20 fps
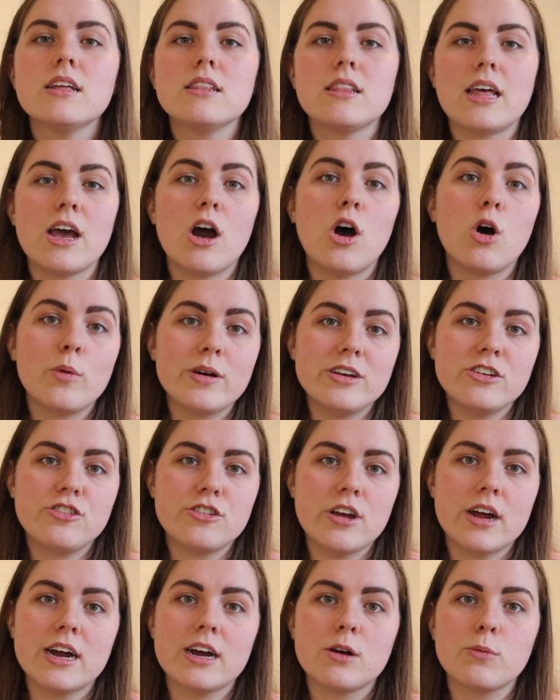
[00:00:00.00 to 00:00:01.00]
they always
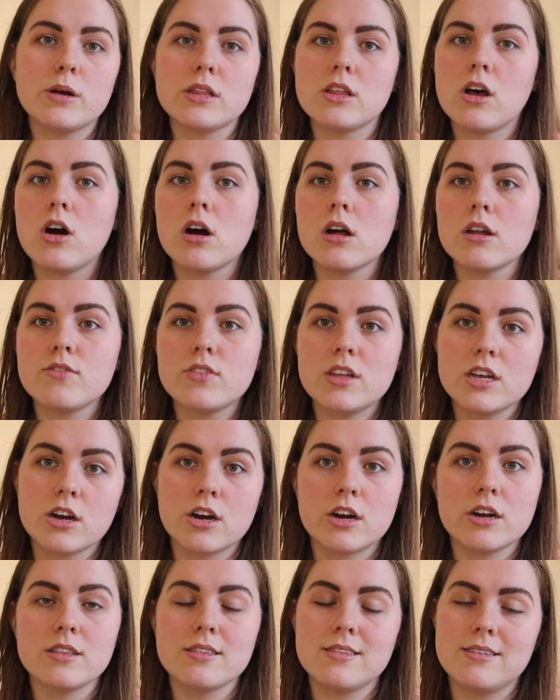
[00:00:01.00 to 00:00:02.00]
share with all of the
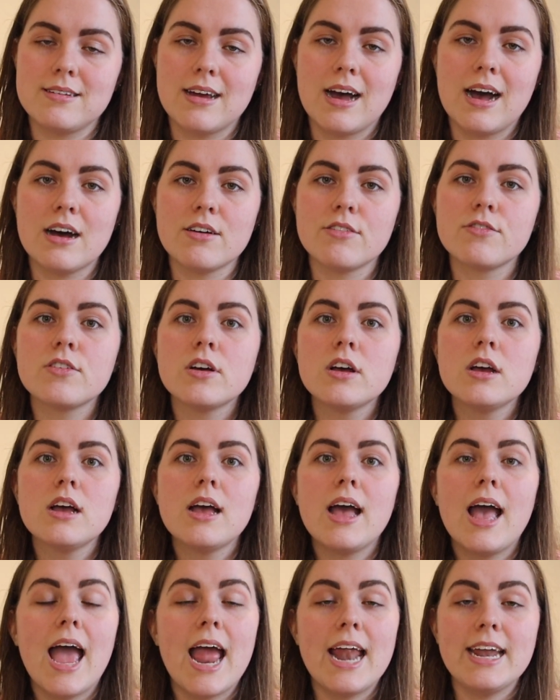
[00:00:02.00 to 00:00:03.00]
current staff
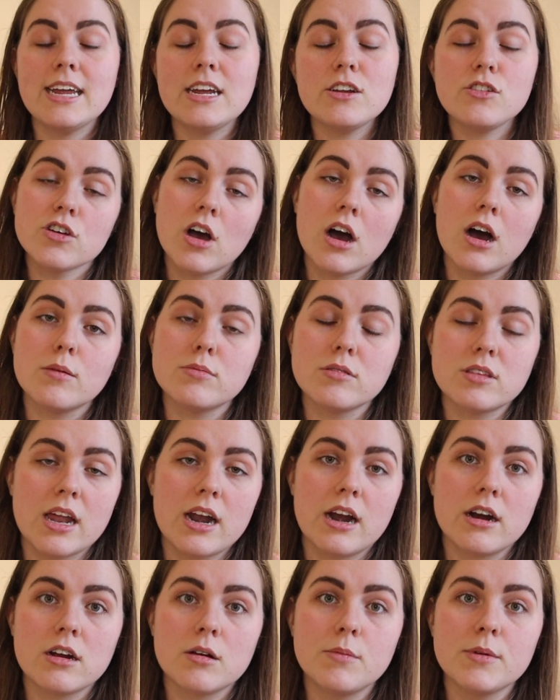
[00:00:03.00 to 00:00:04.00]
any jobs that
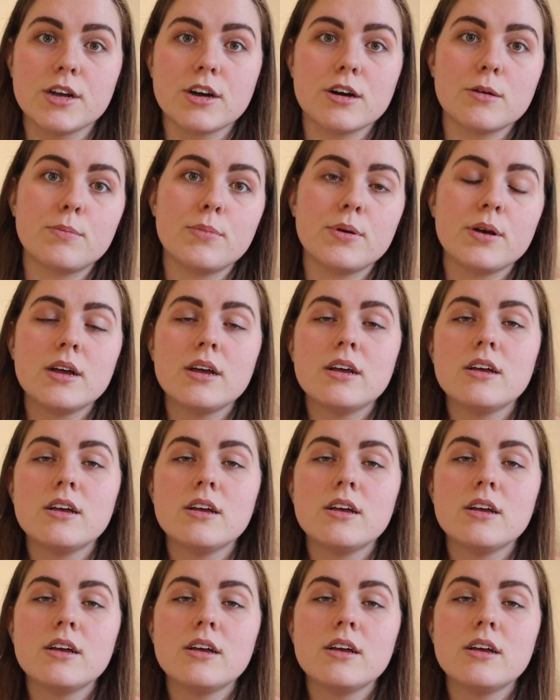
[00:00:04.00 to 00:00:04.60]
are coming up.